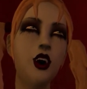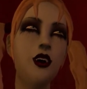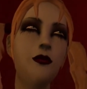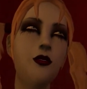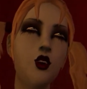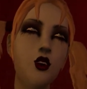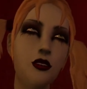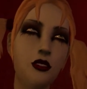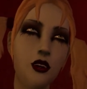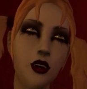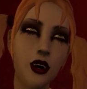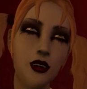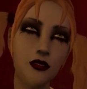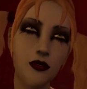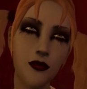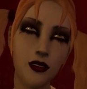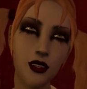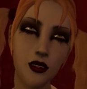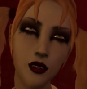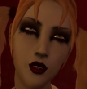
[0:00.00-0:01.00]
I suppose
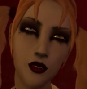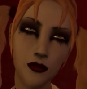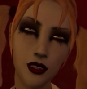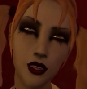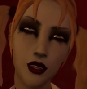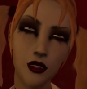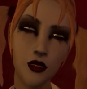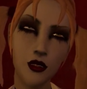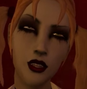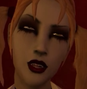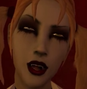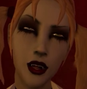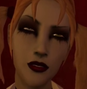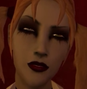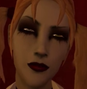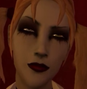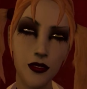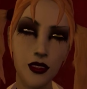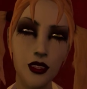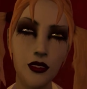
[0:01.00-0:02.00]
that'd mean you'd be
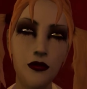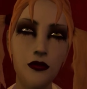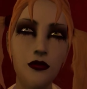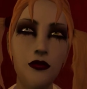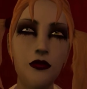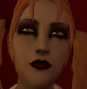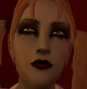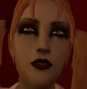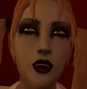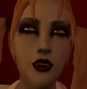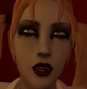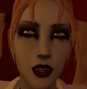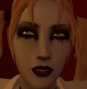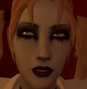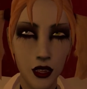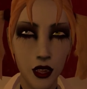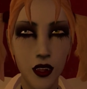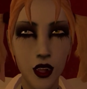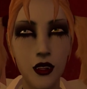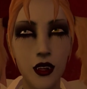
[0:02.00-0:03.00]
inside me,
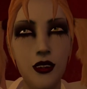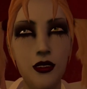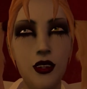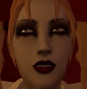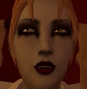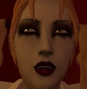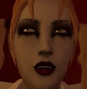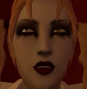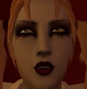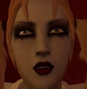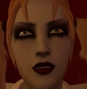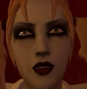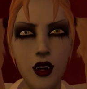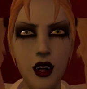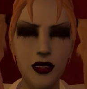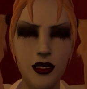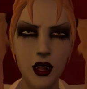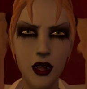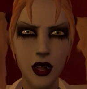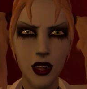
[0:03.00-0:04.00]
and that's definitely
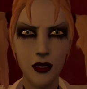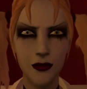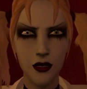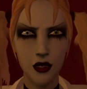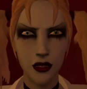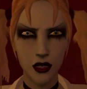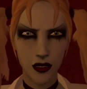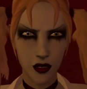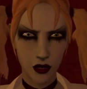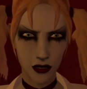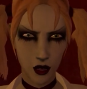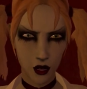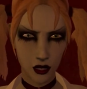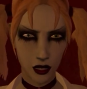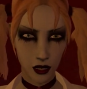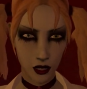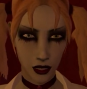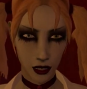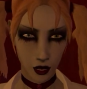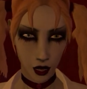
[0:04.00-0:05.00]
never going to happen
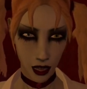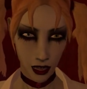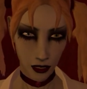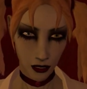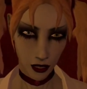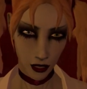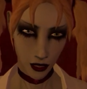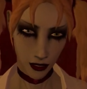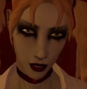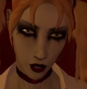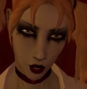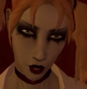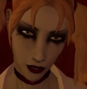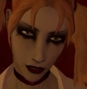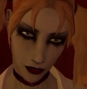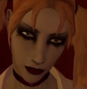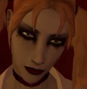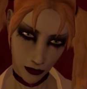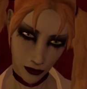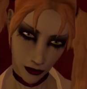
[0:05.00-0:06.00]
if you don't change your
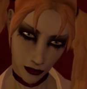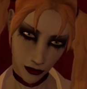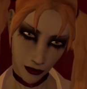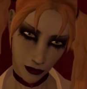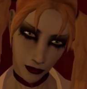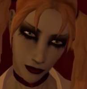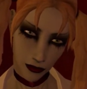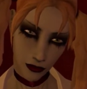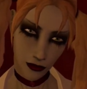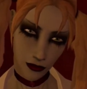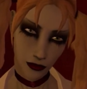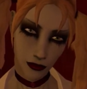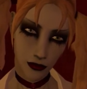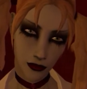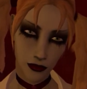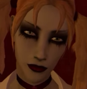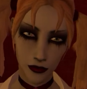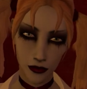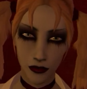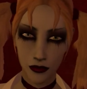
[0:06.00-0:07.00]
attitude. That, that's
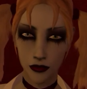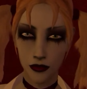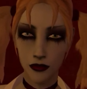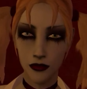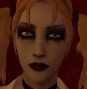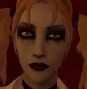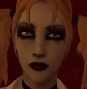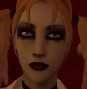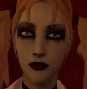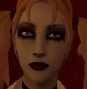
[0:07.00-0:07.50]
kind of creepy.